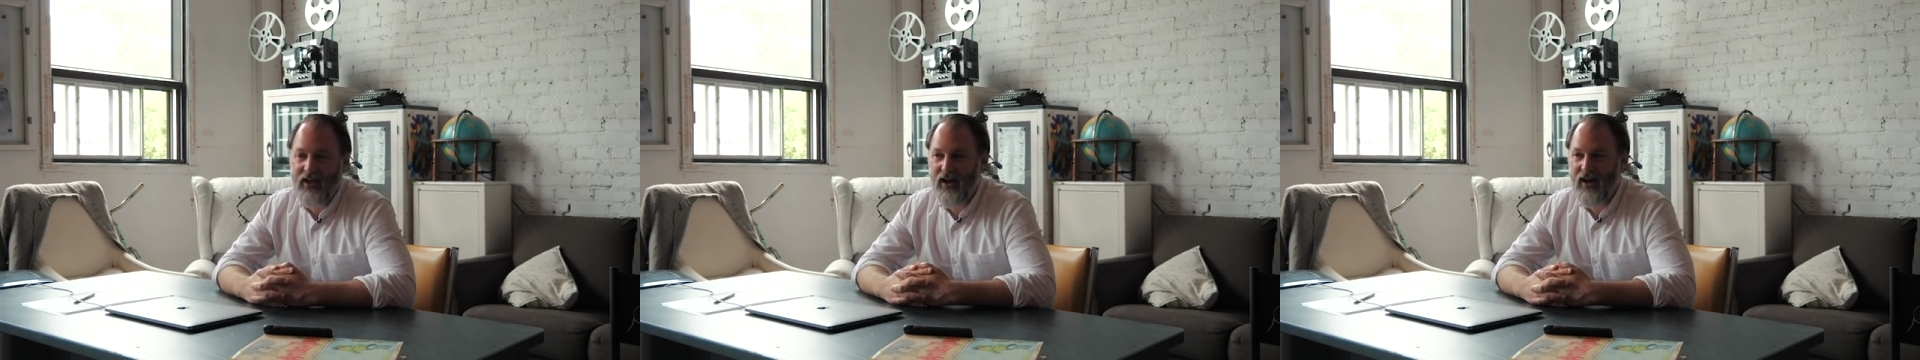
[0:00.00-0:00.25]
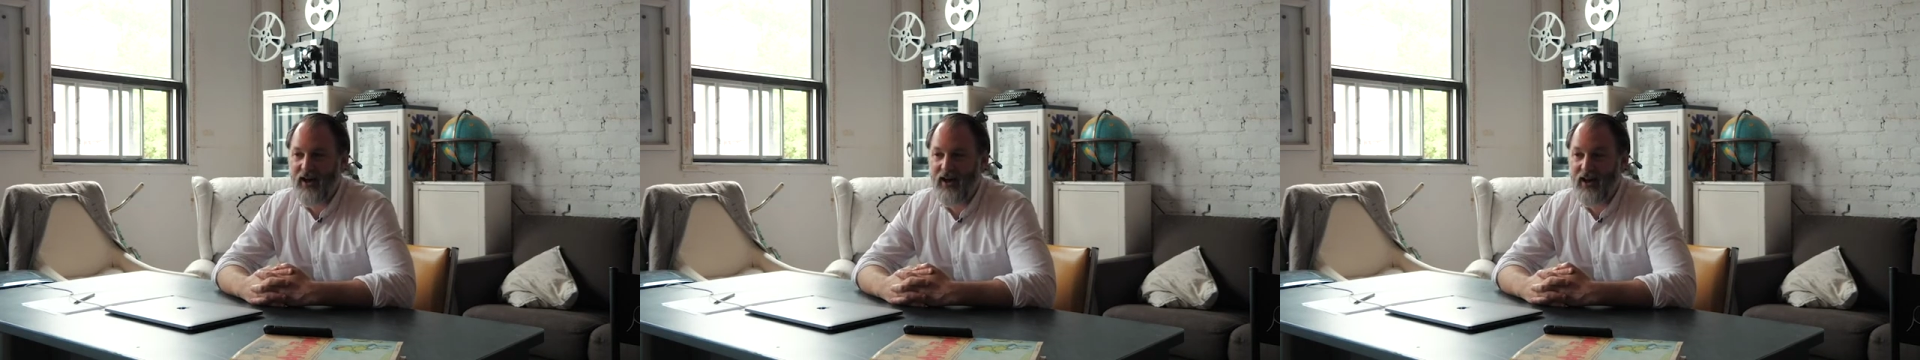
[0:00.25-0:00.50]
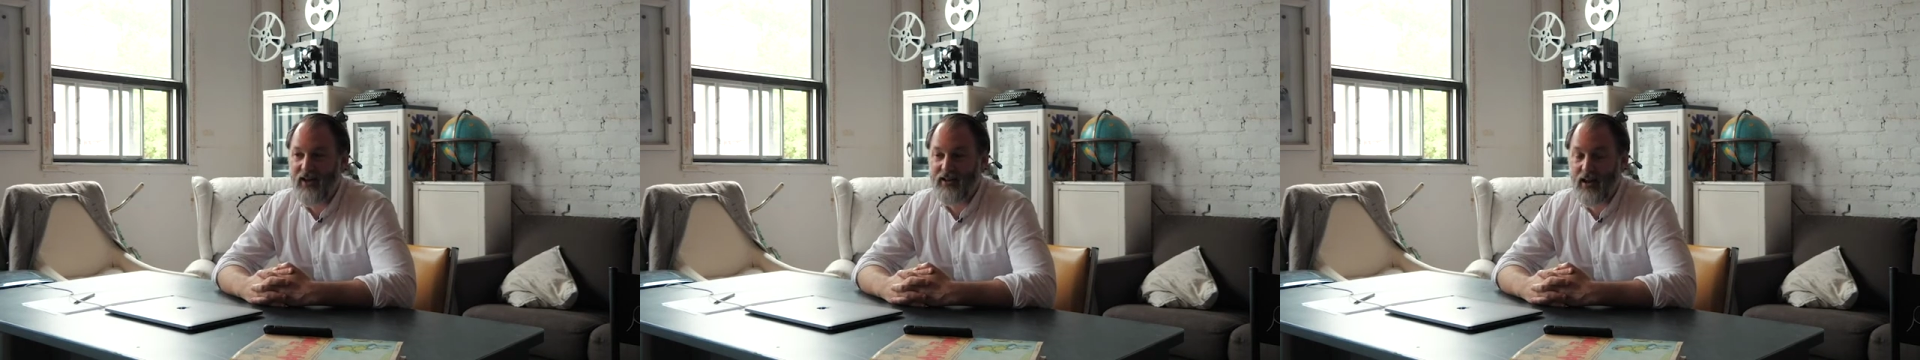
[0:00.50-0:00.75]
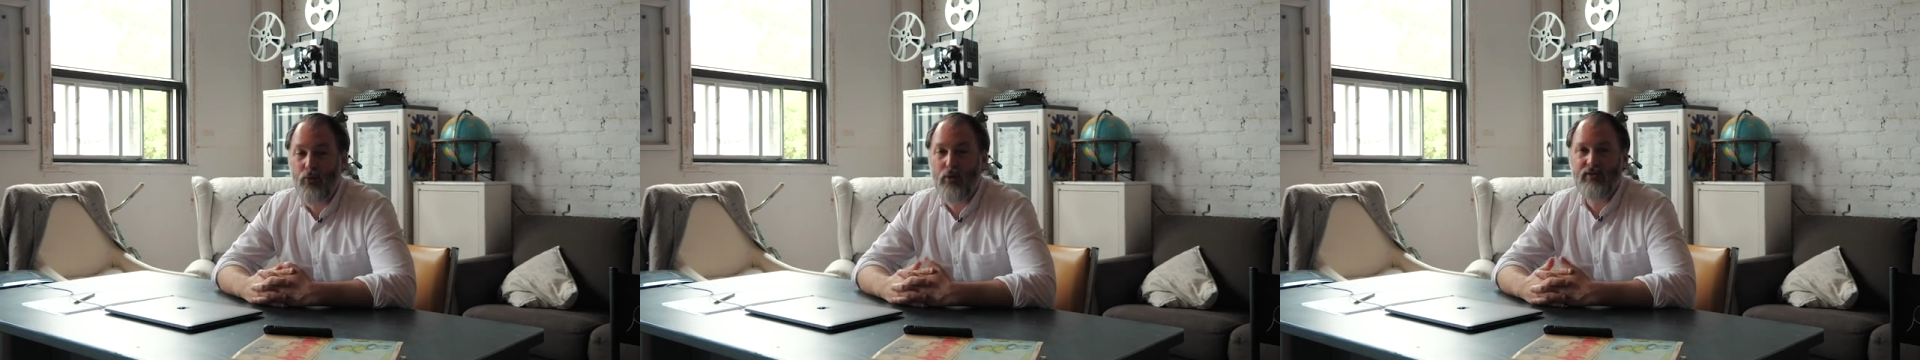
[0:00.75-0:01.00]

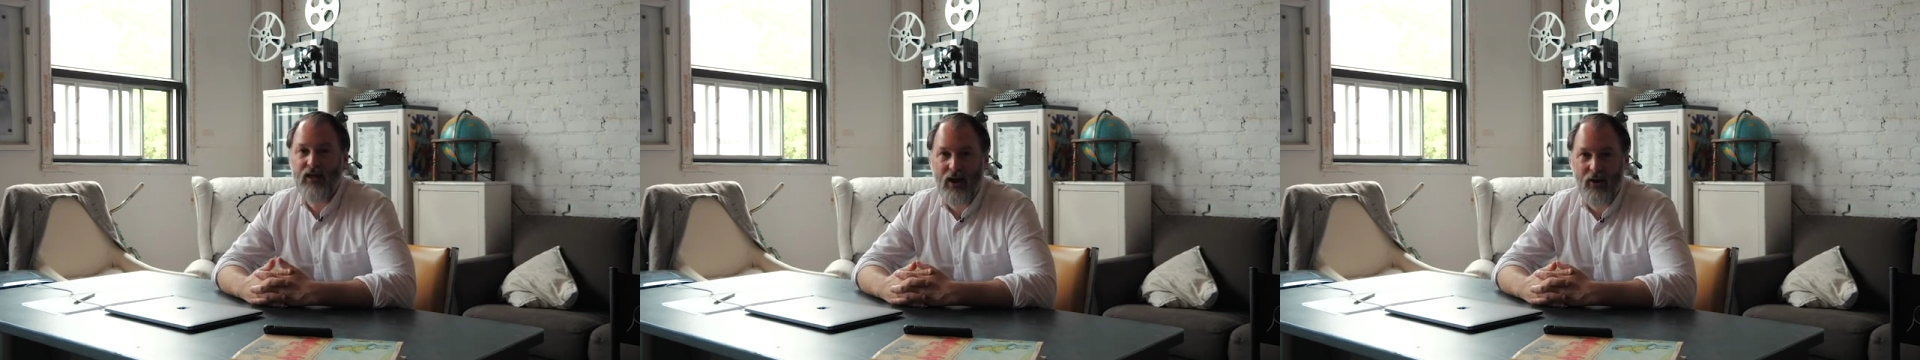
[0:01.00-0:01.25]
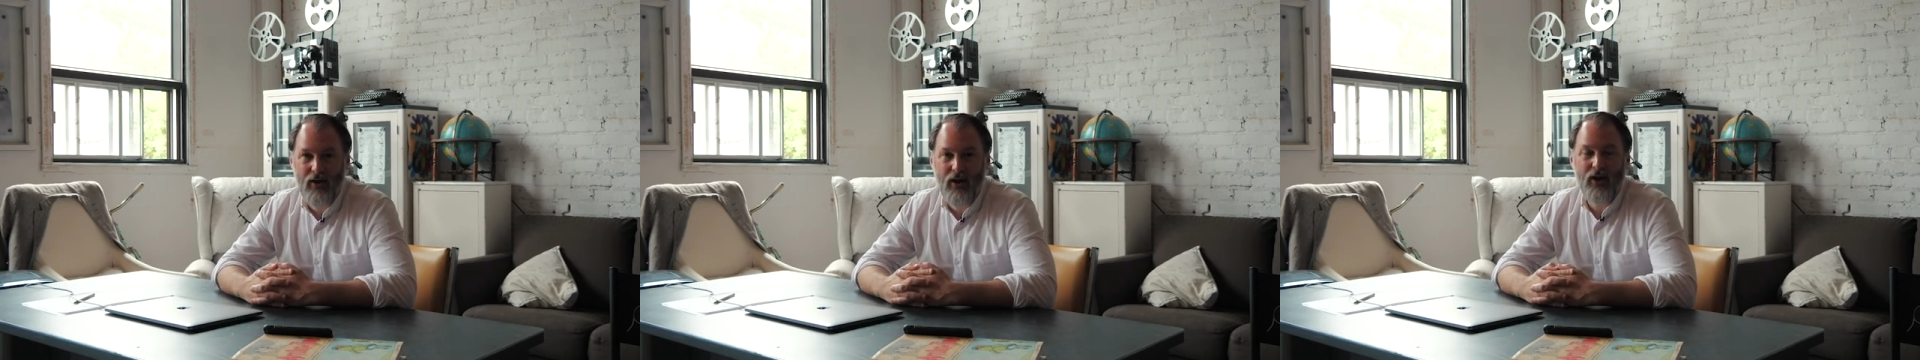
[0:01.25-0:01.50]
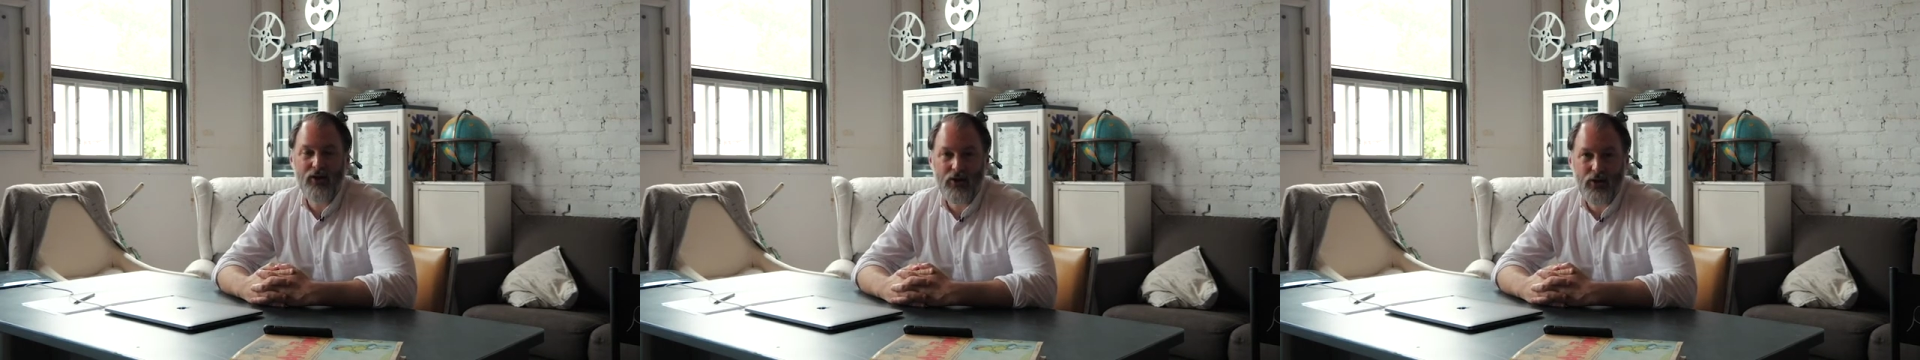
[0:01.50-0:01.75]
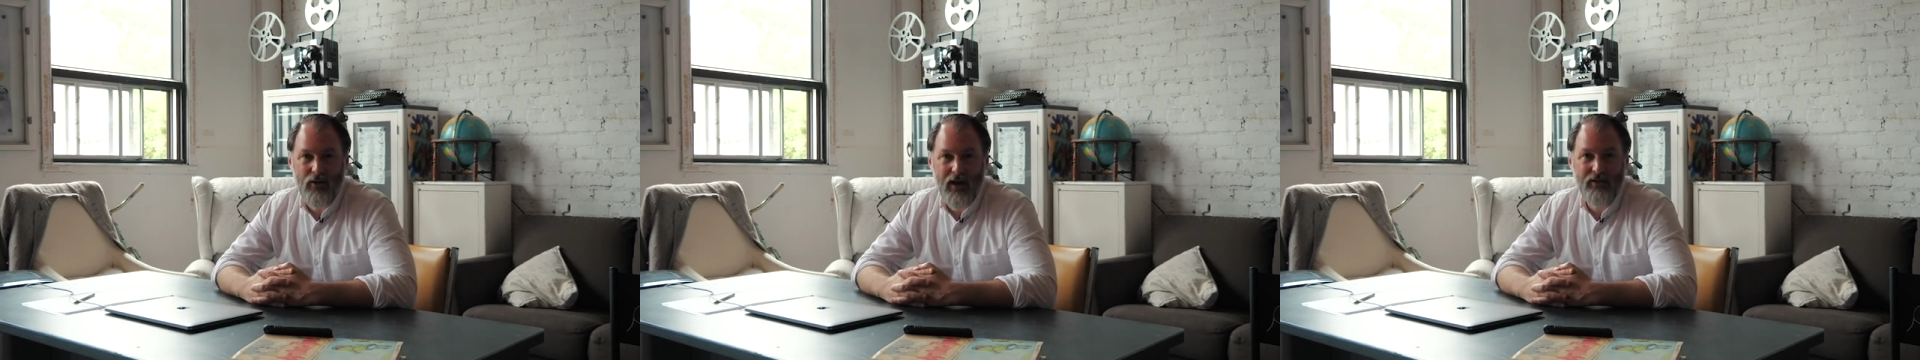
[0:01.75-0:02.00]
They were there on the
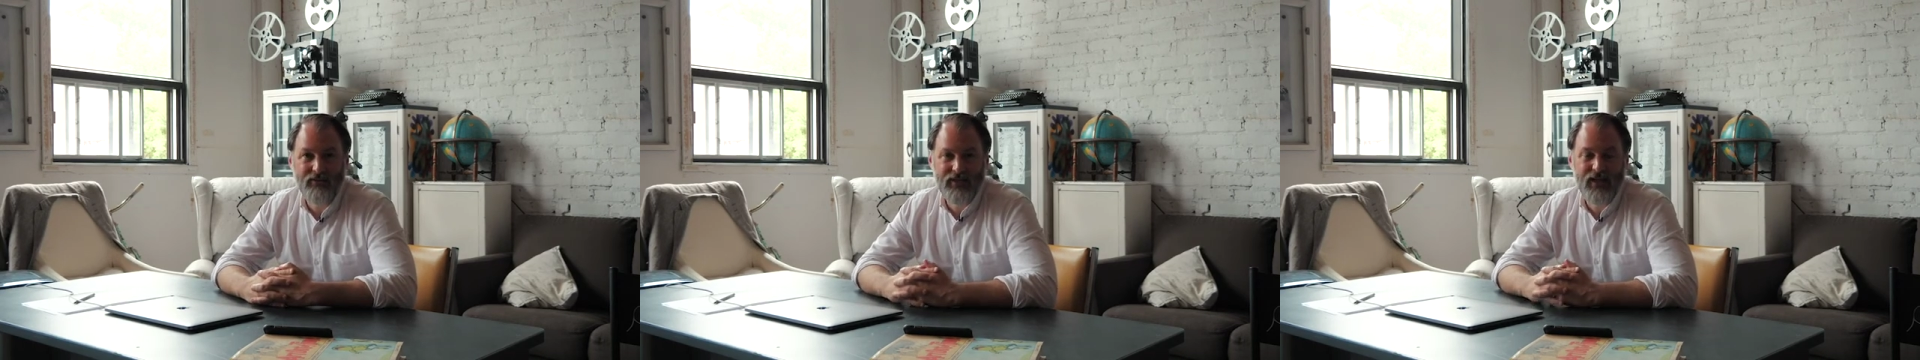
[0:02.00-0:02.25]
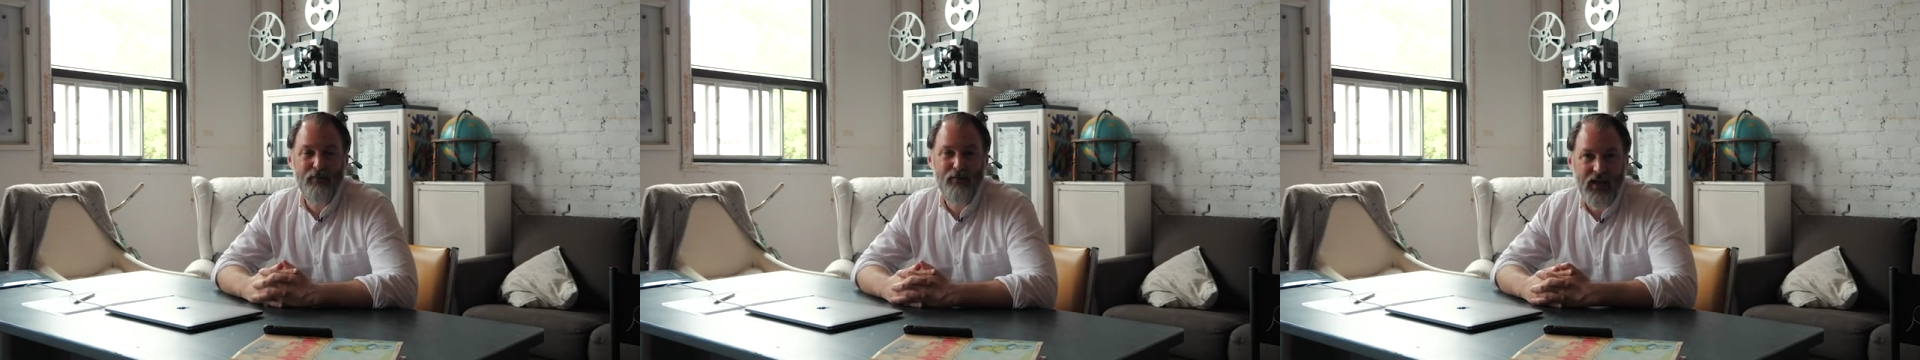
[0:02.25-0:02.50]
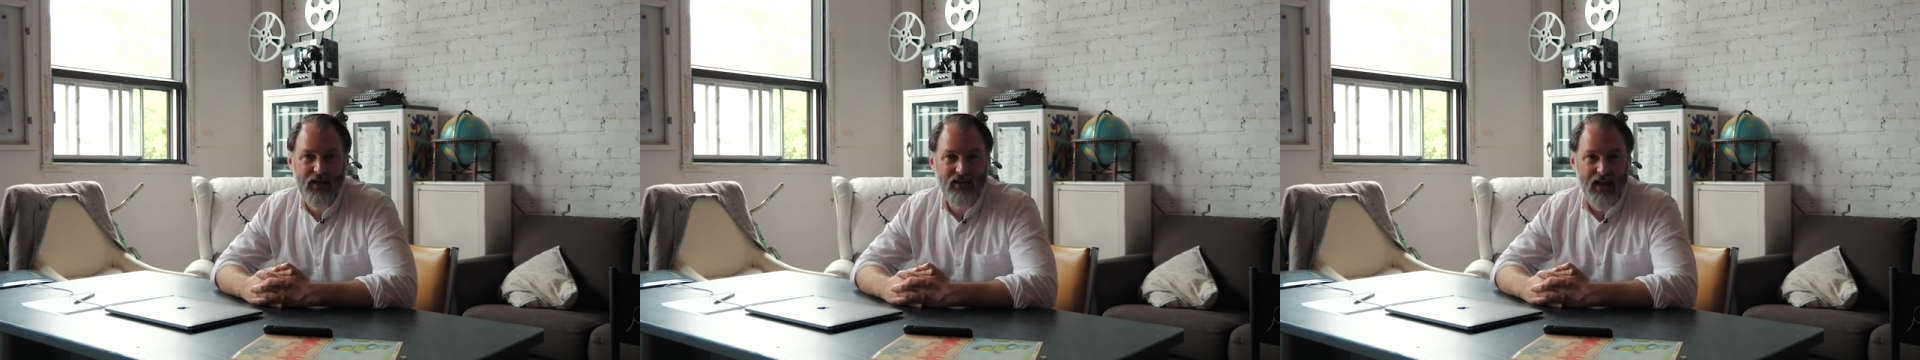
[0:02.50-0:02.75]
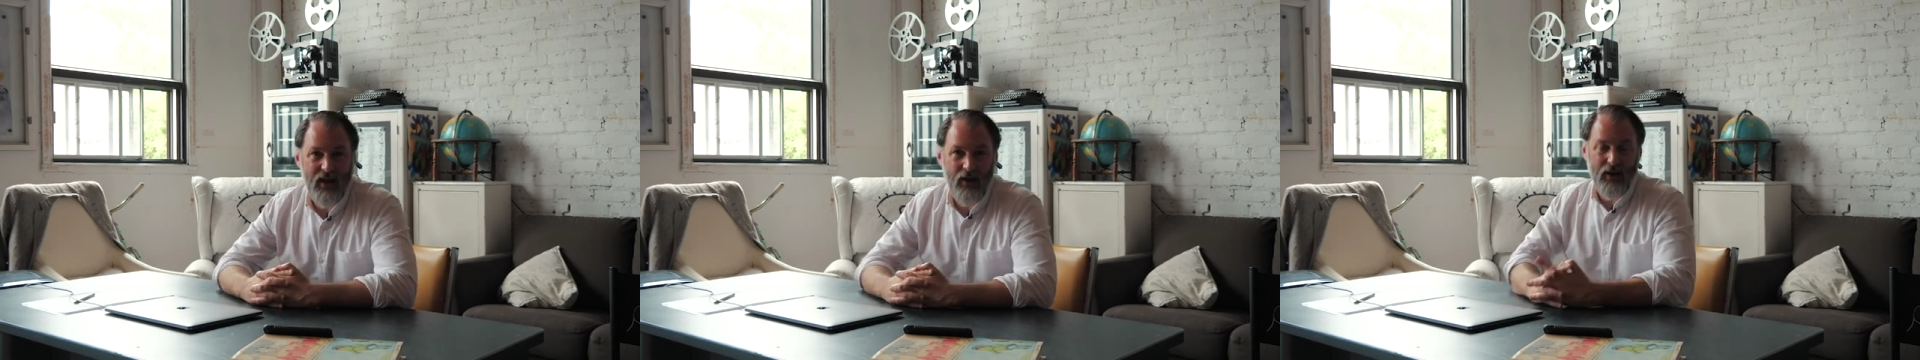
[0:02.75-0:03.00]
ground, keeping
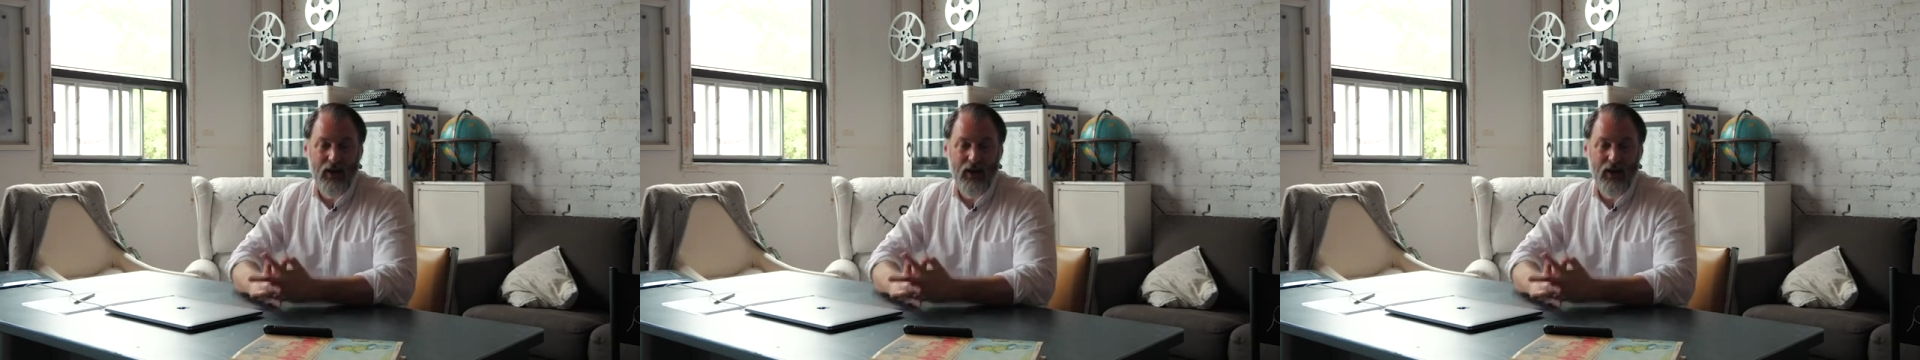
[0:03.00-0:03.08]
their